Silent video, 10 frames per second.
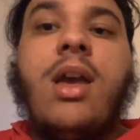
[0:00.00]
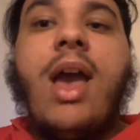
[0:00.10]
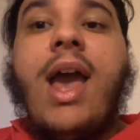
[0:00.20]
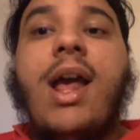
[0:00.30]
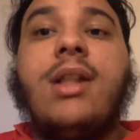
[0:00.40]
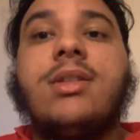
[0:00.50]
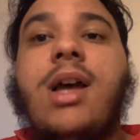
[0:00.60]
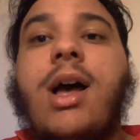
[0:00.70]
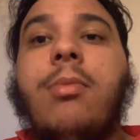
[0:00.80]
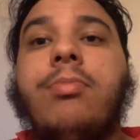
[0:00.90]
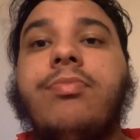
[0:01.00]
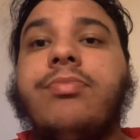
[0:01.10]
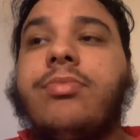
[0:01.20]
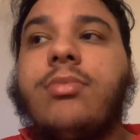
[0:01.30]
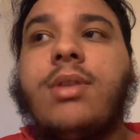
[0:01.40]
and
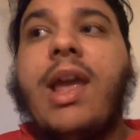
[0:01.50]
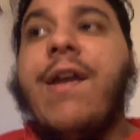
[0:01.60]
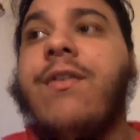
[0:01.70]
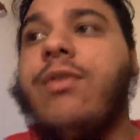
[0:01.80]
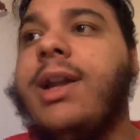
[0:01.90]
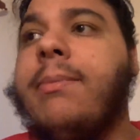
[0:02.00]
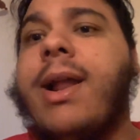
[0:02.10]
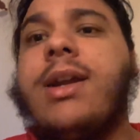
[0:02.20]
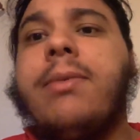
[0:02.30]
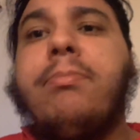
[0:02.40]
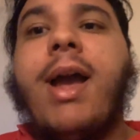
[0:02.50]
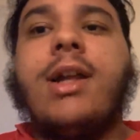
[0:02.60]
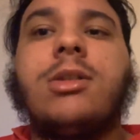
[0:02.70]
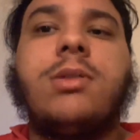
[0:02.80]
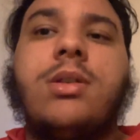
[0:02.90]
if it really made an
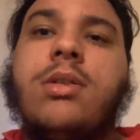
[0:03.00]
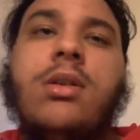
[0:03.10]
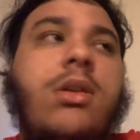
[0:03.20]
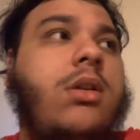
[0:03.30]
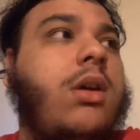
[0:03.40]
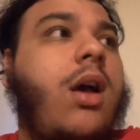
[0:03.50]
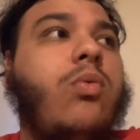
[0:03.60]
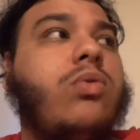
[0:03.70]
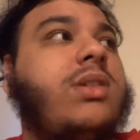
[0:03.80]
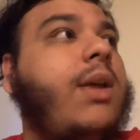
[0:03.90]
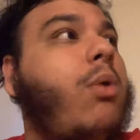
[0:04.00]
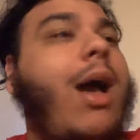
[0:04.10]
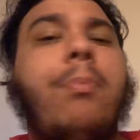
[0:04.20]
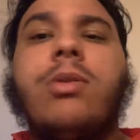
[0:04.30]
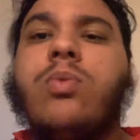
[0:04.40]
impact. We'll see what
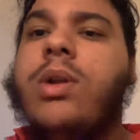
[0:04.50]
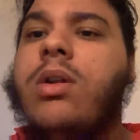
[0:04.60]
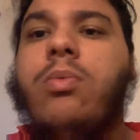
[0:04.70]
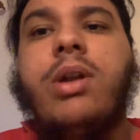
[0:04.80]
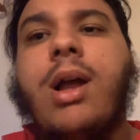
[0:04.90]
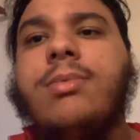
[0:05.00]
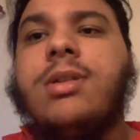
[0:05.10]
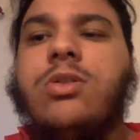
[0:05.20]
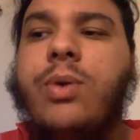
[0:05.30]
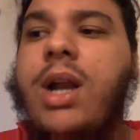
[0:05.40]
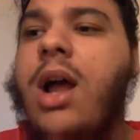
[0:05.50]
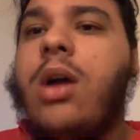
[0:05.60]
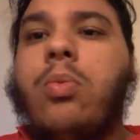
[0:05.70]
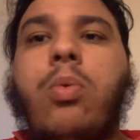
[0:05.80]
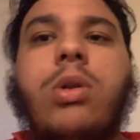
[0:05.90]
happens when it comes to
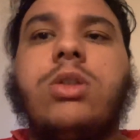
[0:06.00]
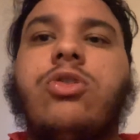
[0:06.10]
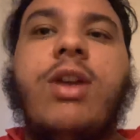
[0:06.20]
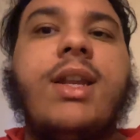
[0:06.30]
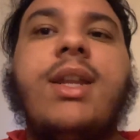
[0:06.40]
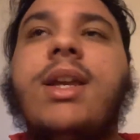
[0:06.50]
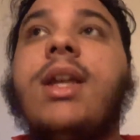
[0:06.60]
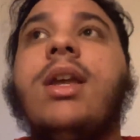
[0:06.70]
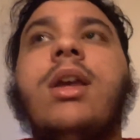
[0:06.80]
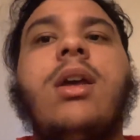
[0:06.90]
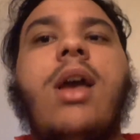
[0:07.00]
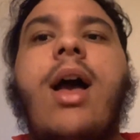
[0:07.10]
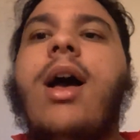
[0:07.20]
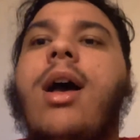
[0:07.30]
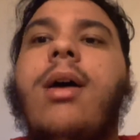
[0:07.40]
Twitter, what's trending.
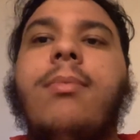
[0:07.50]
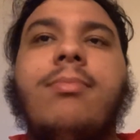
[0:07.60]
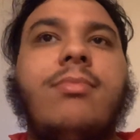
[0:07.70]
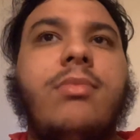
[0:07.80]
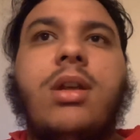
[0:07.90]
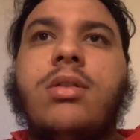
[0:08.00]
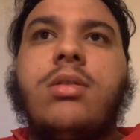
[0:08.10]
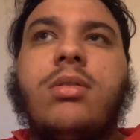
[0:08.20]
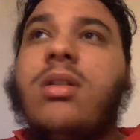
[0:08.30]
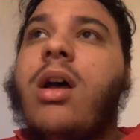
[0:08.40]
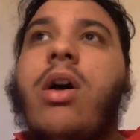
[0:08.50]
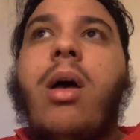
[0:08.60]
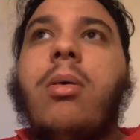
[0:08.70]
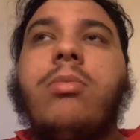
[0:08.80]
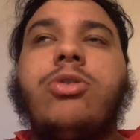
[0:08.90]

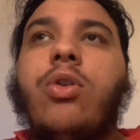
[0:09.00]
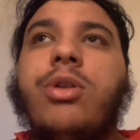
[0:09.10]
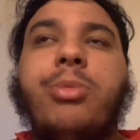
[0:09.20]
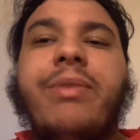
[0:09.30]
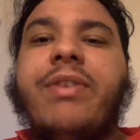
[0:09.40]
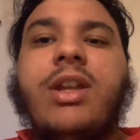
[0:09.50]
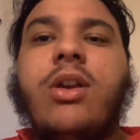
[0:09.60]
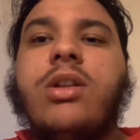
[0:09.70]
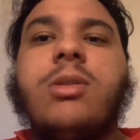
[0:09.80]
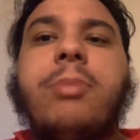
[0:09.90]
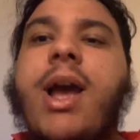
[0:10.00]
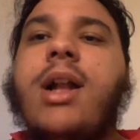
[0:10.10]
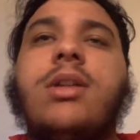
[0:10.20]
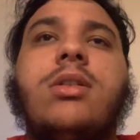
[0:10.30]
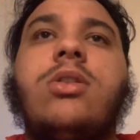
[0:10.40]
I'm sure there'll be videos
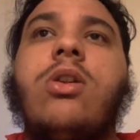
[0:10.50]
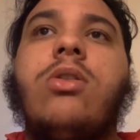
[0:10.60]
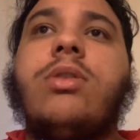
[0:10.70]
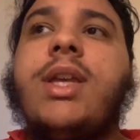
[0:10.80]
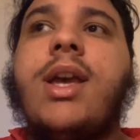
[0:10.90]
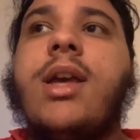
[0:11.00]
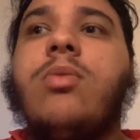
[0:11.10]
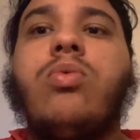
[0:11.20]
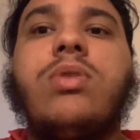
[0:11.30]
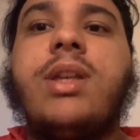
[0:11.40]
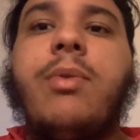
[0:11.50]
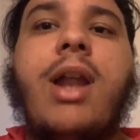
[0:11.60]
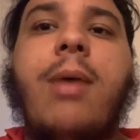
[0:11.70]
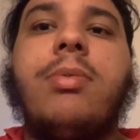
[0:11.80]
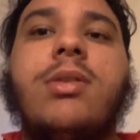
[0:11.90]
about it. So yeah, we'll see what
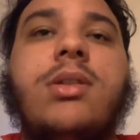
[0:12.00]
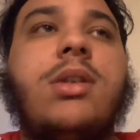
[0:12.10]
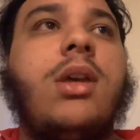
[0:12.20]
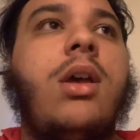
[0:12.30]
happens.